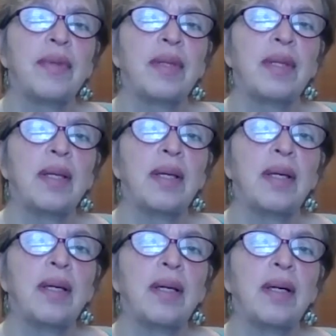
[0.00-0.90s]
I go by
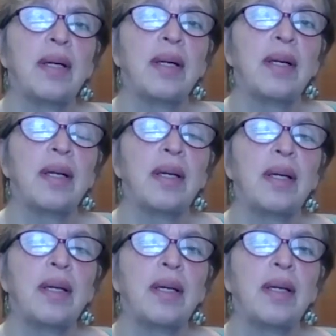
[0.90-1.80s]
what's in my
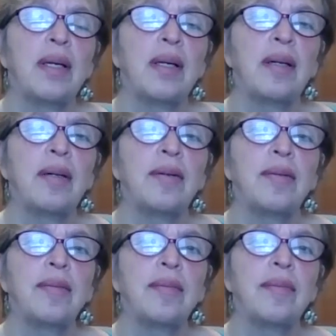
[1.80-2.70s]
hand.
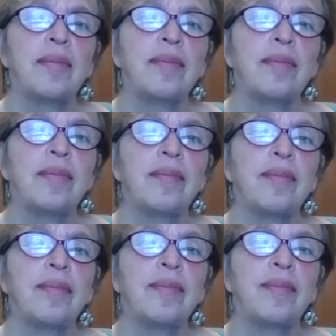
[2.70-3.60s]
That's a good
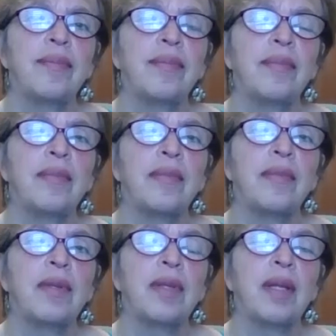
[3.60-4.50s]
fit. He should
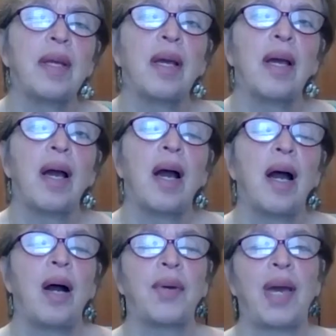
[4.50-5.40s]
know that I
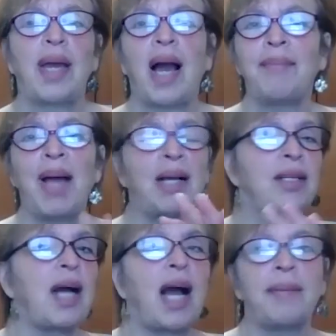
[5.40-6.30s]
have Okay, I'm not
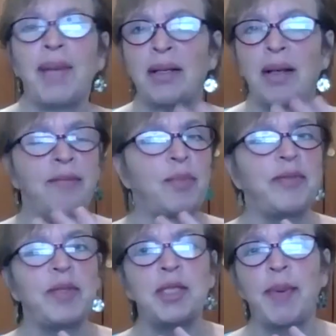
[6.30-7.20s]
gonna I'm not I've
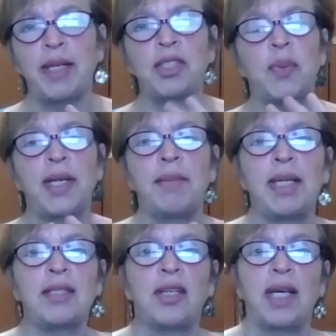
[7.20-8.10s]
been spending 20
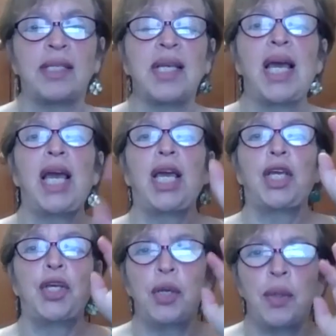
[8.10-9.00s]
minutes on this
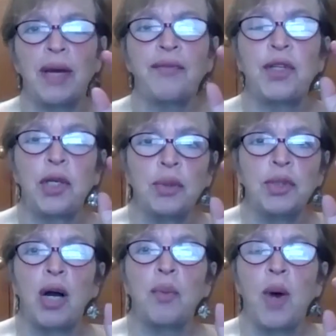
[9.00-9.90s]
you if you
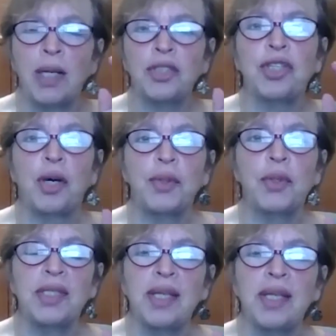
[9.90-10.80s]
don't want to show
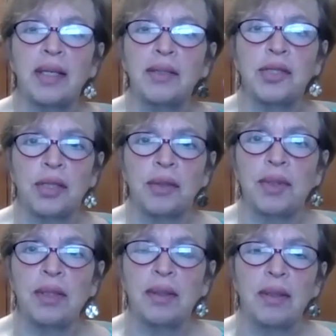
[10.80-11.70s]
your second suit,